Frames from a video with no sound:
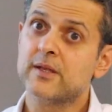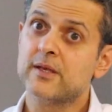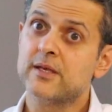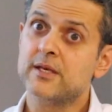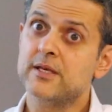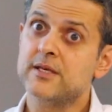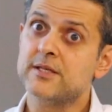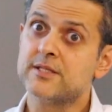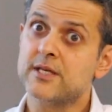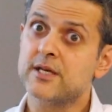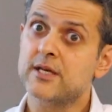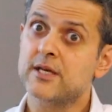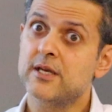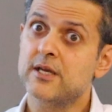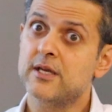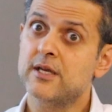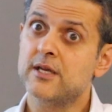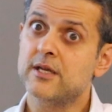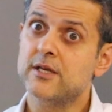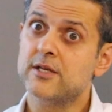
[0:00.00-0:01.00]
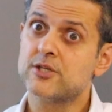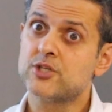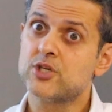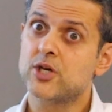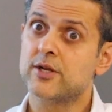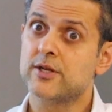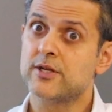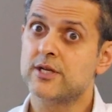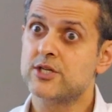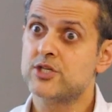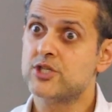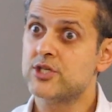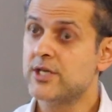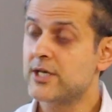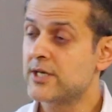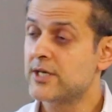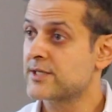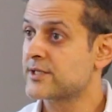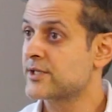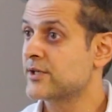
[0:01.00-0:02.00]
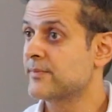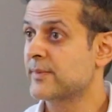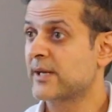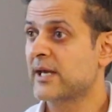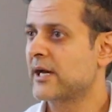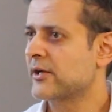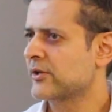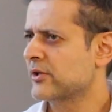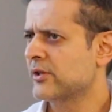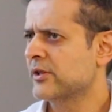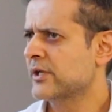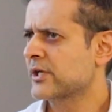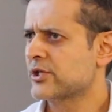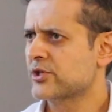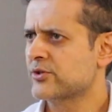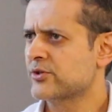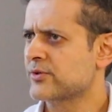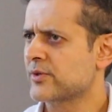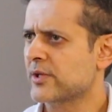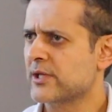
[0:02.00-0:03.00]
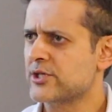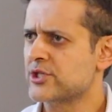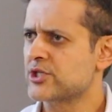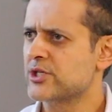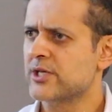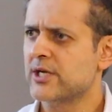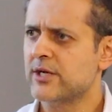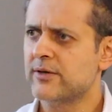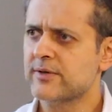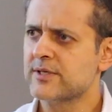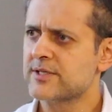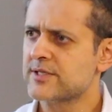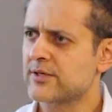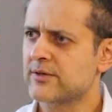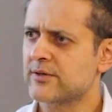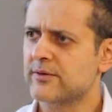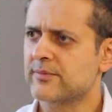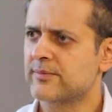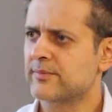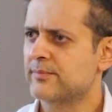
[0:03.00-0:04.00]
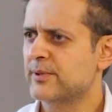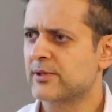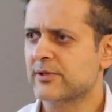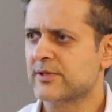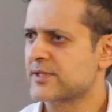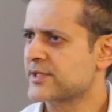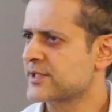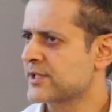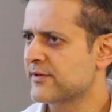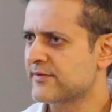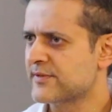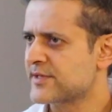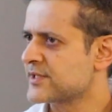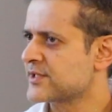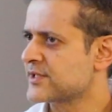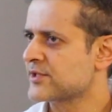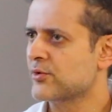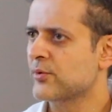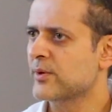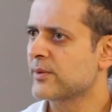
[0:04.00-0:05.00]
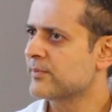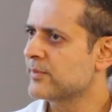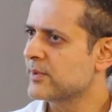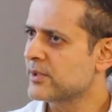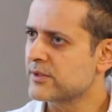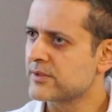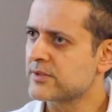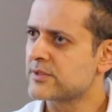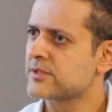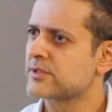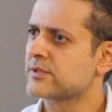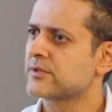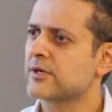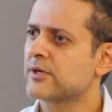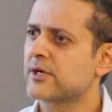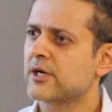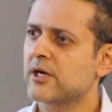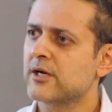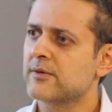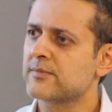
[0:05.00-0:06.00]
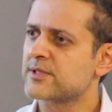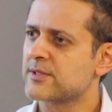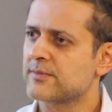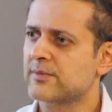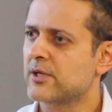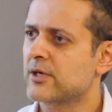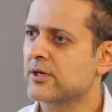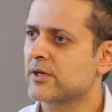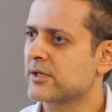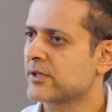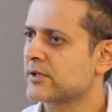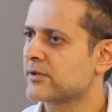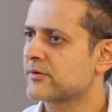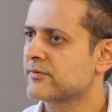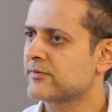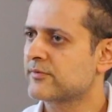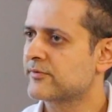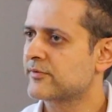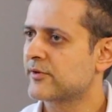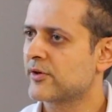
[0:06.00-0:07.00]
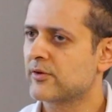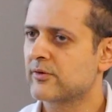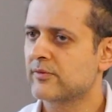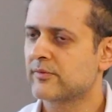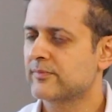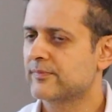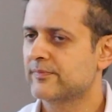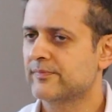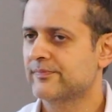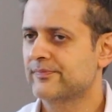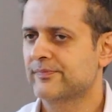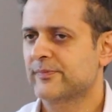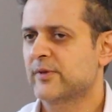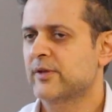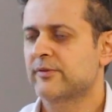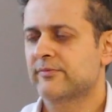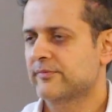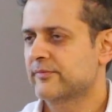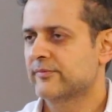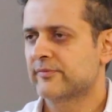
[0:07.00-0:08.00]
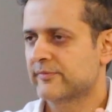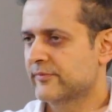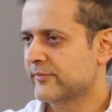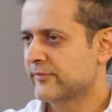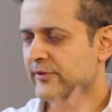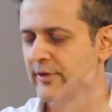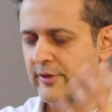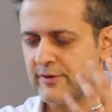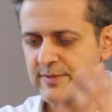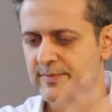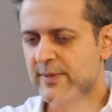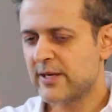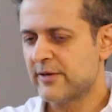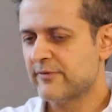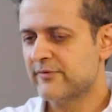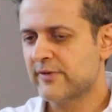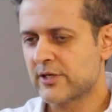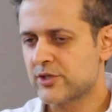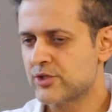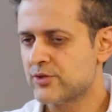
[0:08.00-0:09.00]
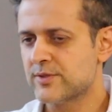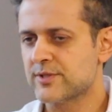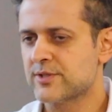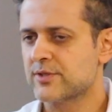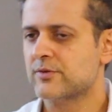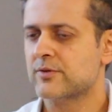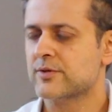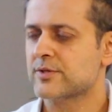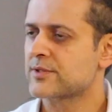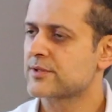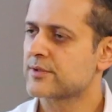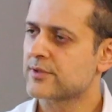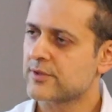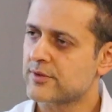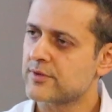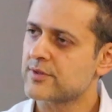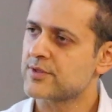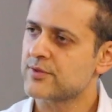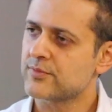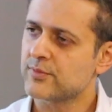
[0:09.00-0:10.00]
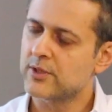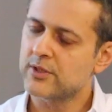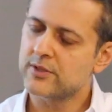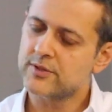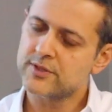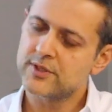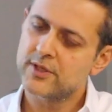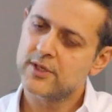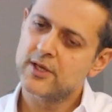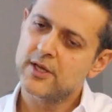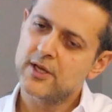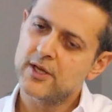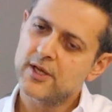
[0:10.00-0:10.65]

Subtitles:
He's a chartered engineer, so mechanical electrical engineering, so building services equipment, supplying for various manufacturers across the world.